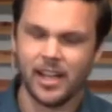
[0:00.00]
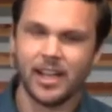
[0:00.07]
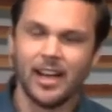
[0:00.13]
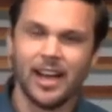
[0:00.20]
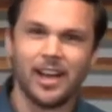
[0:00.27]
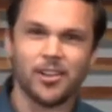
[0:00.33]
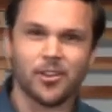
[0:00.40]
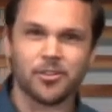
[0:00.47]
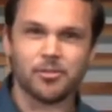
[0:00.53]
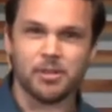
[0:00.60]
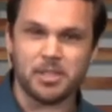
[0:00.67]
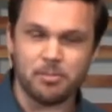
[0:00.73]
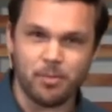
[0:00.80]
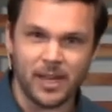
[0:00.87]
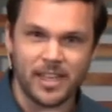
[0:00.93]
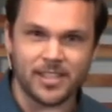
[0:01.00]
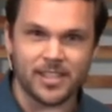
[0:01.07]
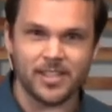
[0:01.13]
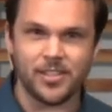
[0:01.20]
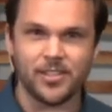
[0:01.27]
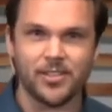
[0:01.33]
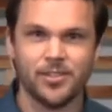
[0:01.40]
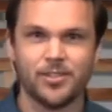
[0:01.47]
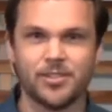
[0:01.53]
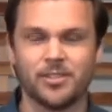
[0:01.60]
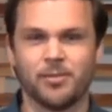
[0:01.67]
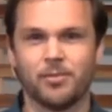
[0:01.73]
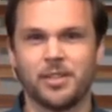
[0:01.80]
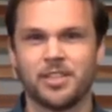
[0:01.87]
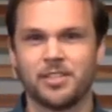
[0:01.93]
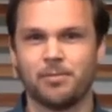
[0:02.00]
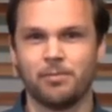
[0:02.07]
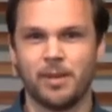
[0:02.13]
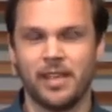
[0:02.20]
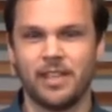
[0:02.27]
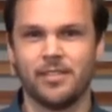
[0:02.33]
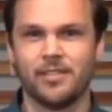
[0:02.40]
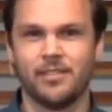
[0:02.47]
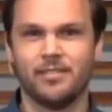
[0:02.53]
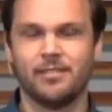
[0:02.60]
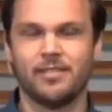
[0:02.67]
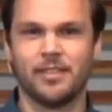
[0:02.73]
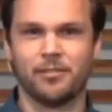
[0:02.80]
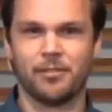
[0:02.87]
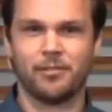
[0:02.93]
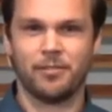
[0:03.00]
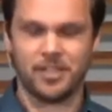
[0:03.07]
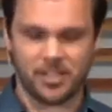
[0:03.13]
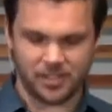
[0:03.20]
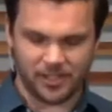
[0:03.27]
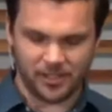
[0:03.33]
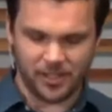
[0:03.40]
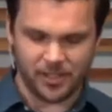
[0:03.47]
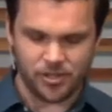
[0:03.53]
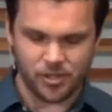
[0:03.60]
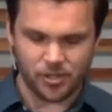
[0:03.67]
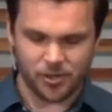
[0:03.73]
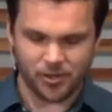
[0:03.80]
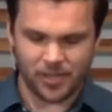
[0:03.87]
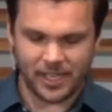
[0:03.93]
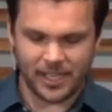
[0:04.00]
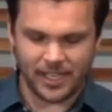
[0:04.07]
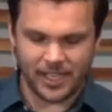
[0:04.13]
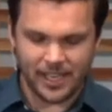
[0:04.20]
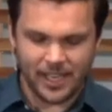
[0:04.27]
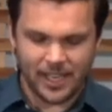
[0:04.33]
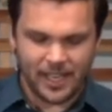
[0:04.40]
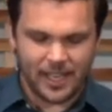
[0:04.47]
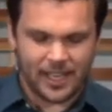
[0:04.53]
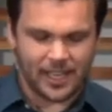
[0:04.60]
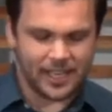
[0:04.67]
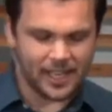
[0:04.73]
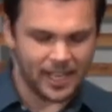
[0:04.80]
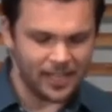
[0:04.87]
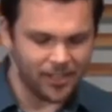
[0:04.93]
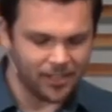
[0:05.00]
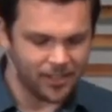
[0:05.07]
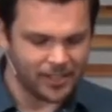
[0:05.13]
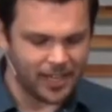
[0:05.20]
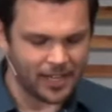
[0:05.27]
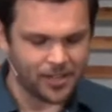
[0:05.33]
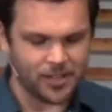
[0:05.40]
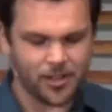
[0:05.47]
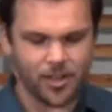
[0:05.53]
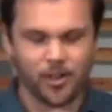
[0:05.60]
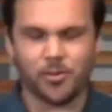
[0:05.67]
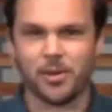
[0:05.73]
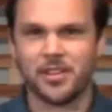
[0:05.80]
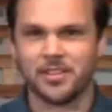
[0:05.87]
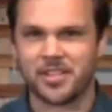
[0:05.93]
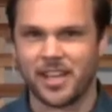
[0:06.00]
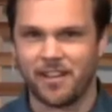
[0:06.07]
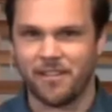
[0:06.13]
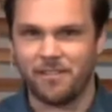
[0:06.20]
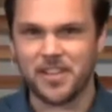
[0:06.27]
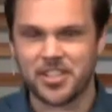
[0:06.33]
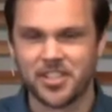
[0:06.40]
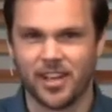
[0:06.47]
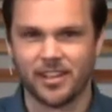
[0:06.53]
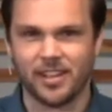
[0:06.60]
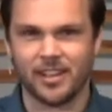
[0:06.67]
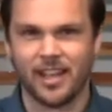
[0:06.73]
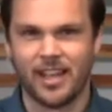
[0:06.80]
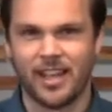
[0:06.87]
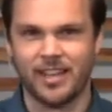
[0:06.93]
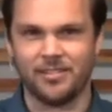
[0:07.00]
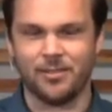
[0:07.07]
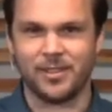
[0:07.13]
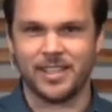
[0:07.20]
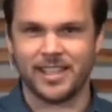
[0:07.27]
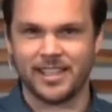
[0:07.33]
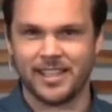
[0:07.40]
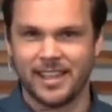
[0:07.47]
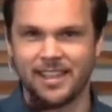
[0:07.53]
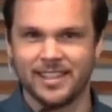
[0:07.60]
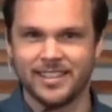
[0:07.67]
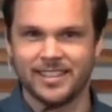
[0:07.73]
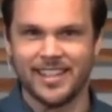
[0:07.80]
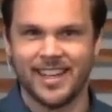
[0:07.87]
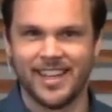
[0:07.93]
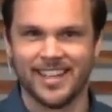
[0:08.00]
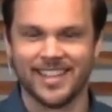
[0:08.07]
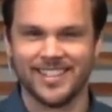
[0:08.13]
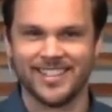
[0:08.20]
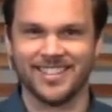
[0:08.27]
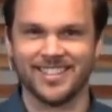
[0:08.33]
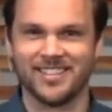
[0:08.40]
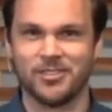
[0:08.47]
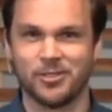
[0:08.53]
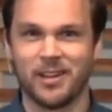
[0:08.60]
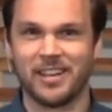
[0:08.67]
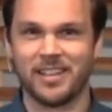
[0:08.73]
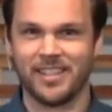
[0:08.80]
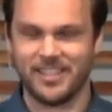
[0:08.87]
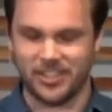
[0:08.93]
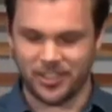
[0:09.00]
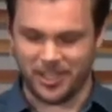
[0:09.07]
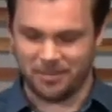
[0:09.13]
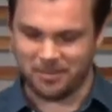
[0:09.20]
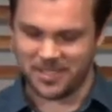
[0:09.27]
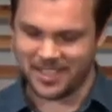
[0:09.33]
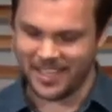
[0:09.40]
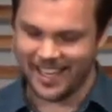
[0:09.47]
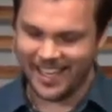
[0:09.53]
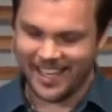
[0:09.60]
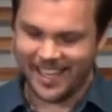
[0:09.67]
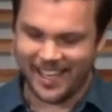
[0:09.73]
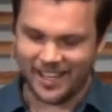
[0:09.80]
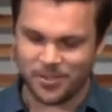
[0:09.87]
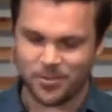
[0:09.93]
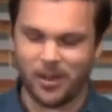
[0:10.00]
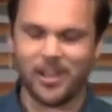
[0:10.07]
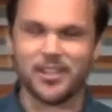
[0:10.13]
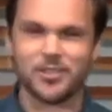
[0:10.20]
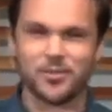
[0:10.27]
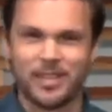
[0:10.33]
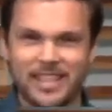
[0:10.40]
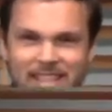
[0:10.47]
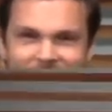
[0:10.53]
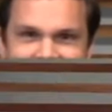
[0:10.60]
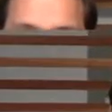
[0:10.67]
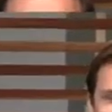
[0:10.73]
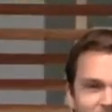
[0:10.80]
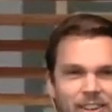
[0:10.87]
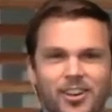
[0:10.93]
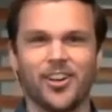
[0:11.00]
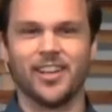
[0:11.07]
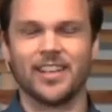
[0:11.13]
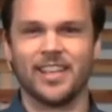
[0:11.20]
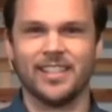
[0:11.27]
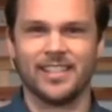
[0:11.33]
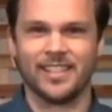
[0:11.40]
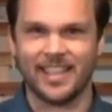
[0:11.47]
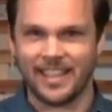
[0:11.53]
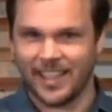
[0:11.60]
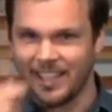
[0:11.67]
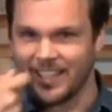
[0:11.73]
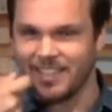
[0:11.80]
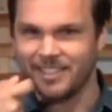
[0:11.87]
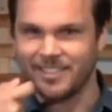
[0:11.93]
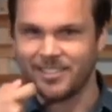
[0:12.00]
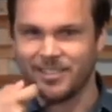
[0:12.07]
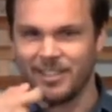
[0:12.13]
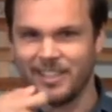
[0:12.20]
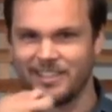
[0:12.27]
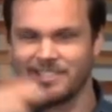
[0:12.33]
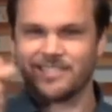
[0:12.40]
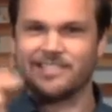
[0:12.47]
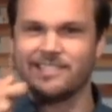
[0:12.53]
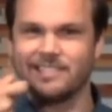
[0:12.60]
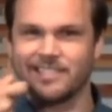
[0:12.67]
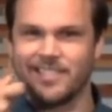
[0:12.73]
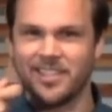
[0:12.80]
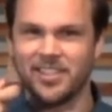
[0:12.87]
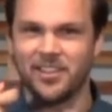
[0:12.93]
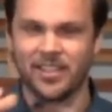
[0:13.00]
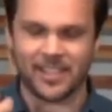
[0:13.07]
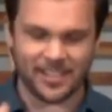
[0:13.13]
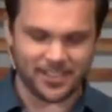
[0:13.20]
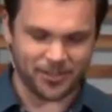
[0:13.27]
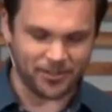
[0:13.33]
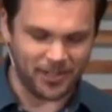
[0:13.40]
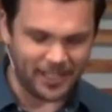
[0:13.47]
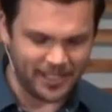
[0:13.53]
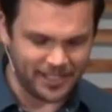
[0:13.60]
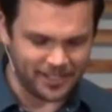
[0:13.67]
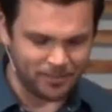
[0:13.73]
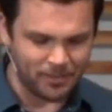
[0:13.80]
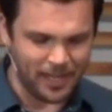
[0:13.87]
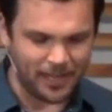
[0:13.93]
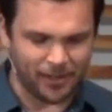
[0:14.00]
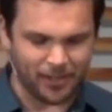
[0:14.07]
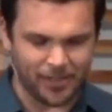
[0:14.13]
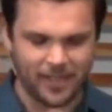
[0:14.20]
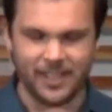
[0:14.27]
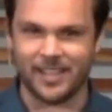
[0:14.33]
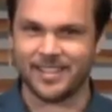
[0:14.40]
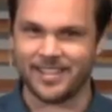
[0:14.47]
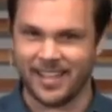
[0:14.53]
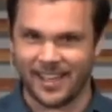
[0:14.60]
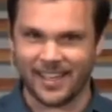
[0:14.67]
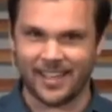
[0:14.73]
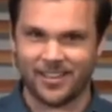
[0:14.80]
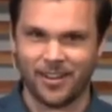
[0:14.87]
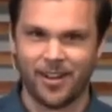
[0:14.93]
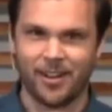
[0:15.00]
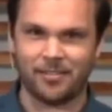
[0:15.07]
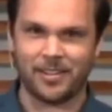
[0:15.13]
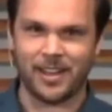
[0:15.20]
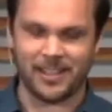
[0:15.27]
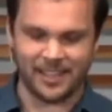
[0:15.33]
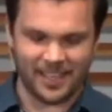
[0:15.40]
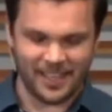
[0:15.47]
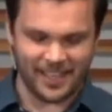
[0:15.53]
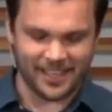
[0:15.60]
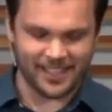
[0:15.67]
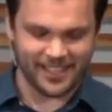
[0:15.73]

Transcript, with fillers: I learned which bait to use and which bait different fish enjoyed. And I learned how to know when there's like a fish on the line, when you get that little tug and your adrenaline jumps, as well as when to set the hook and get it so it, you know, gets it right in its mouth and it's not getting off that line.